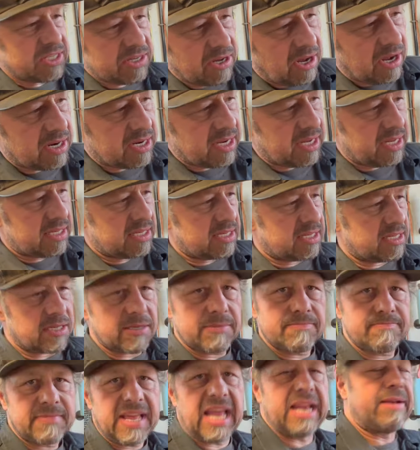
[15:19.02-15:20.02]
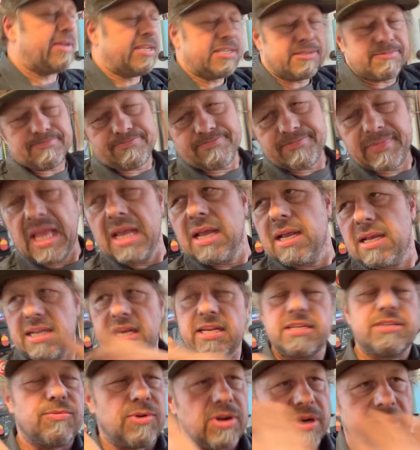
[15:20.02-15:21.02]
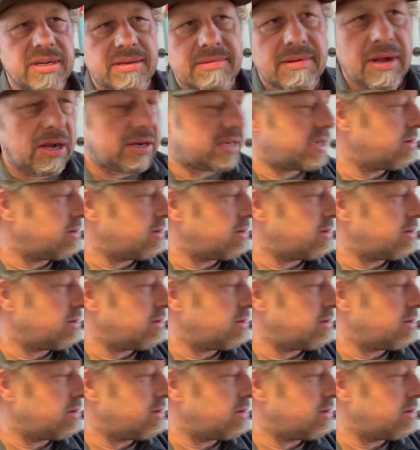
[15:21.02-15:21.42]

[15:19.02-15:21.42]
sockets. Anyways, get to work. I'll